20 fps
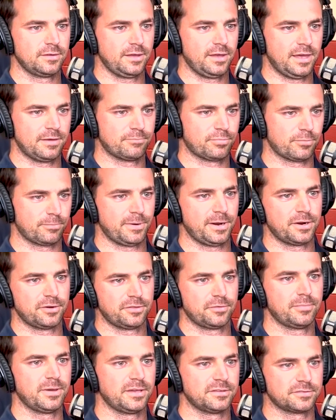and prepare
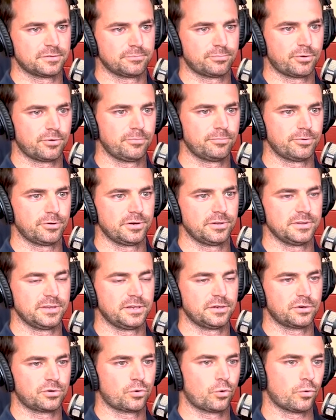the base
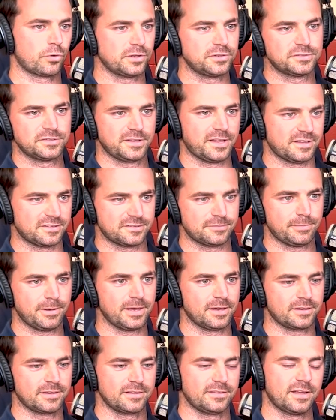appropriately according to that
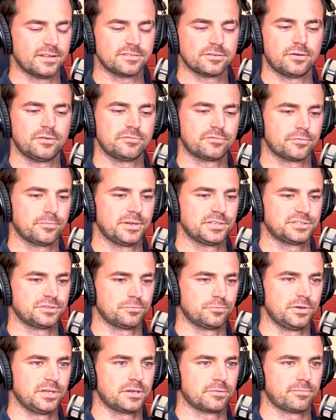spec. And that's all
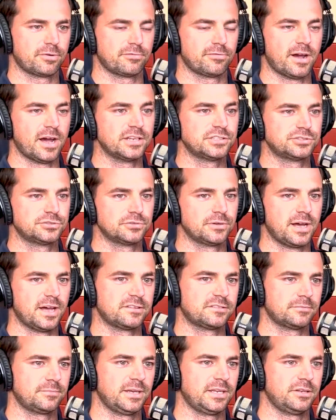information we can provide you
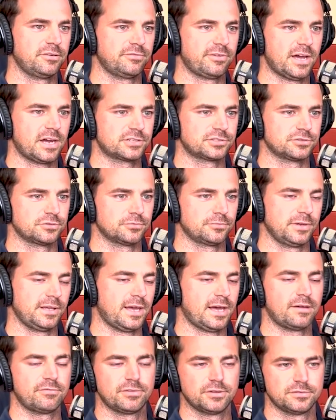as a manufacturer. We
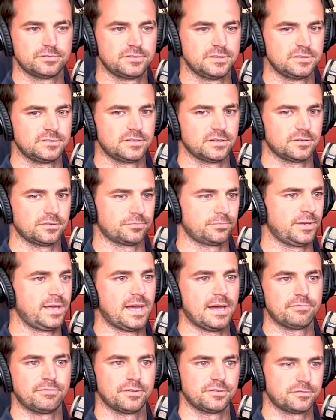have those details, we
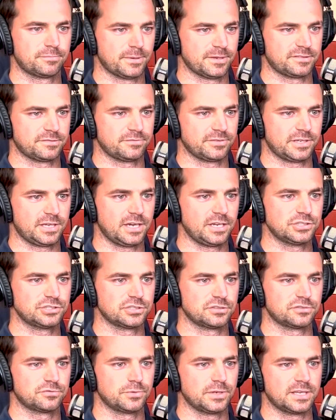have those
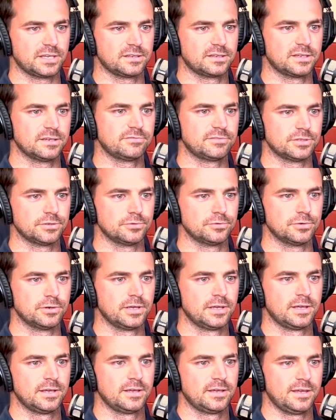specifications we can give you
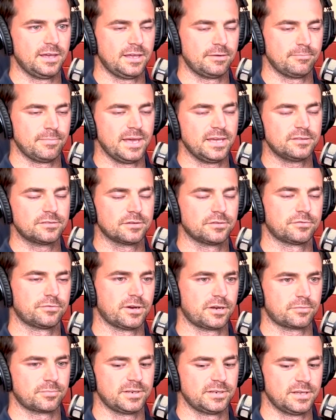and make those
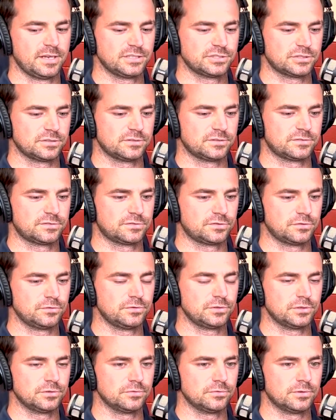recommendations to
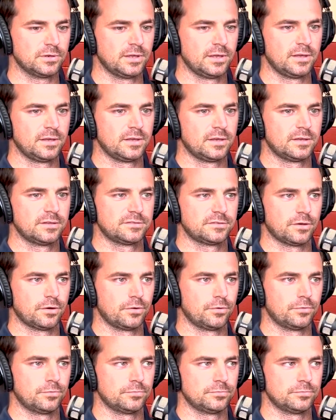you. So,